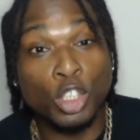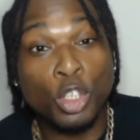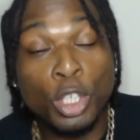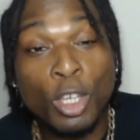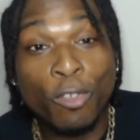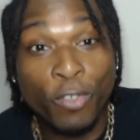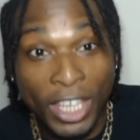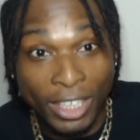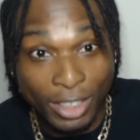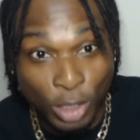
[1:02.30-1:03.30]
you
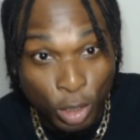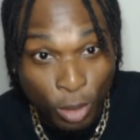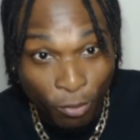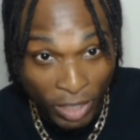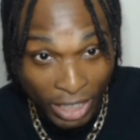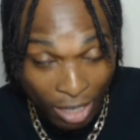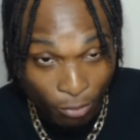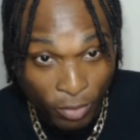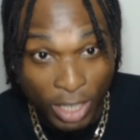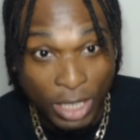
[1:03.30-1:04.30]
think
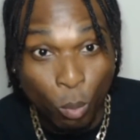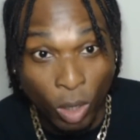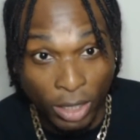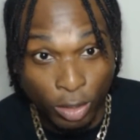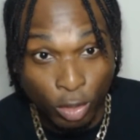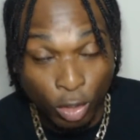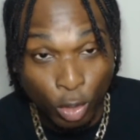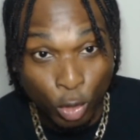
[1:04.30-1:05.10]
at 31